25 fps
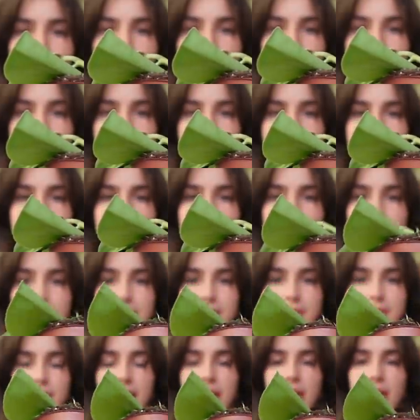it that
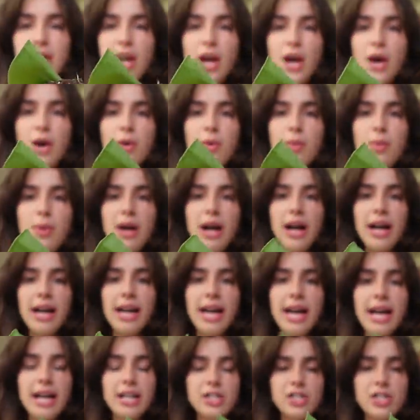way. No, I
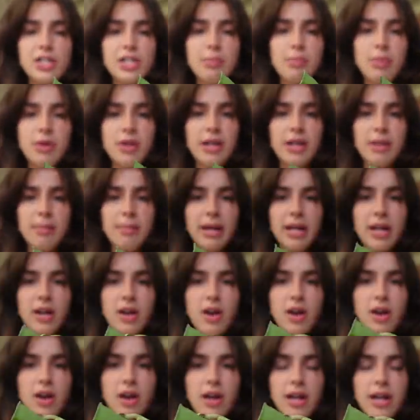actually put it in my
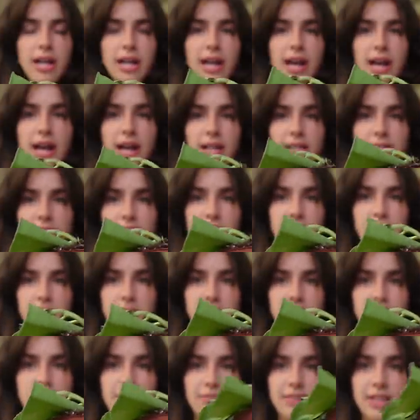car and accidentally
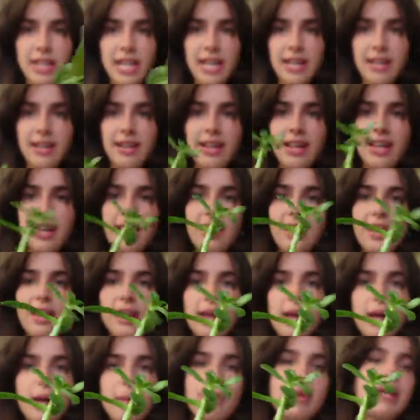suffocated it.
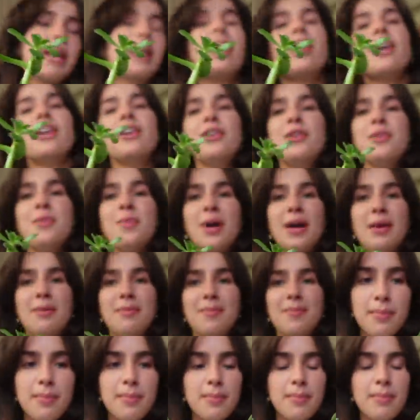But I got a new one.
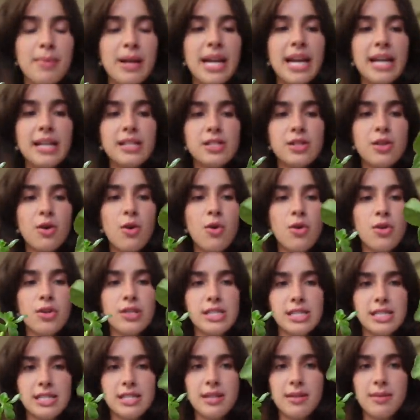My next goal
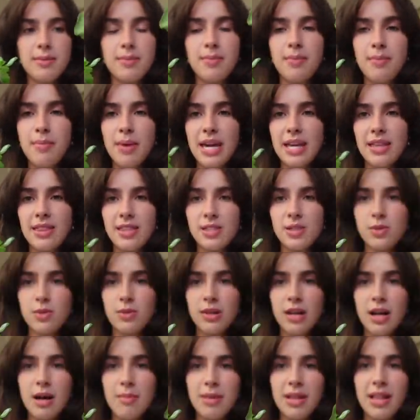is to make this
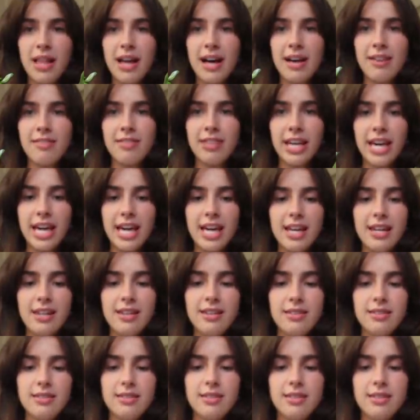one come alive again.